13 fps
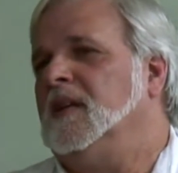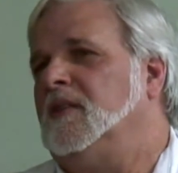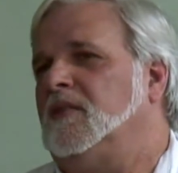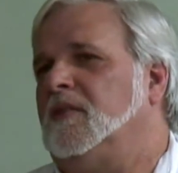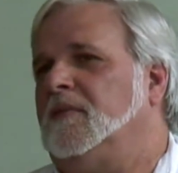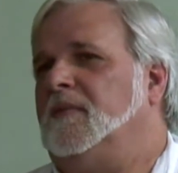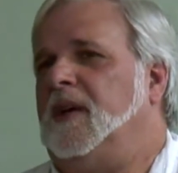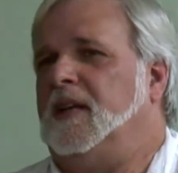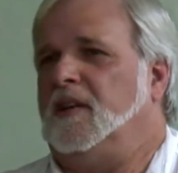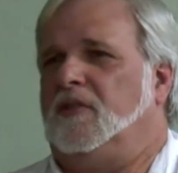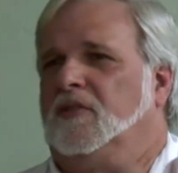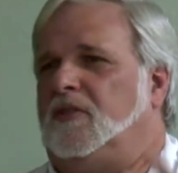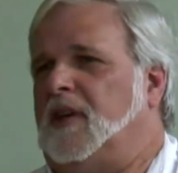So
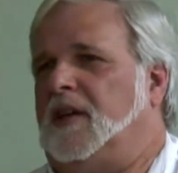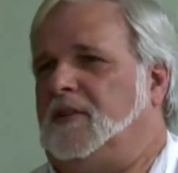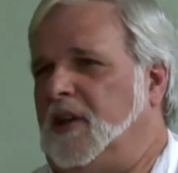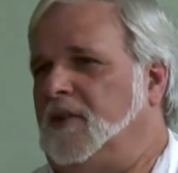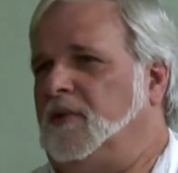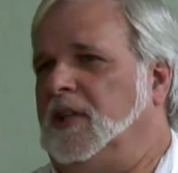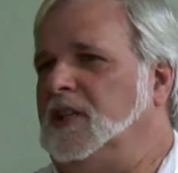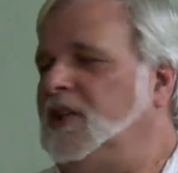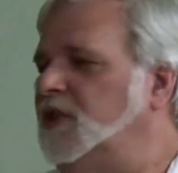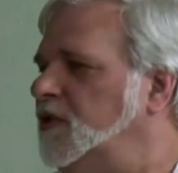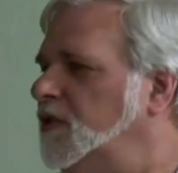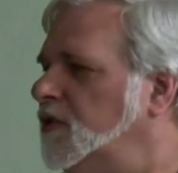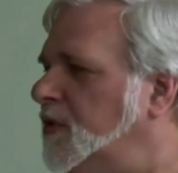I generally
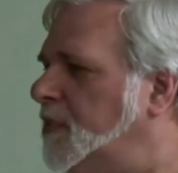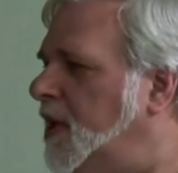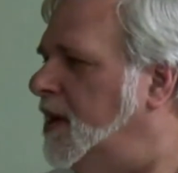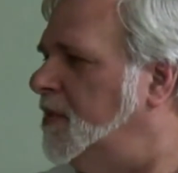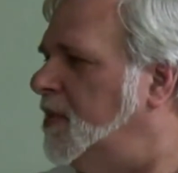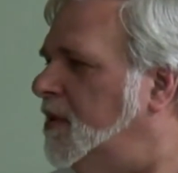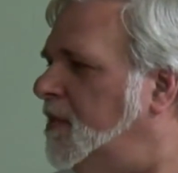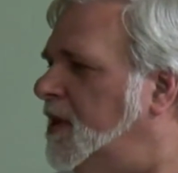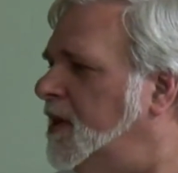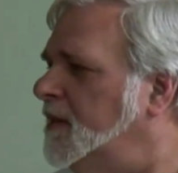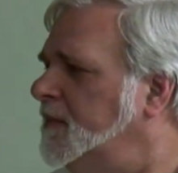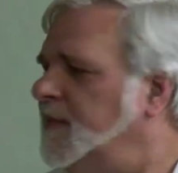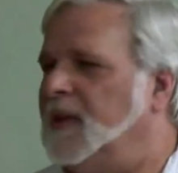just use a
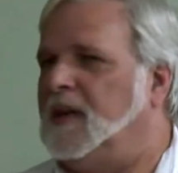peribulbar,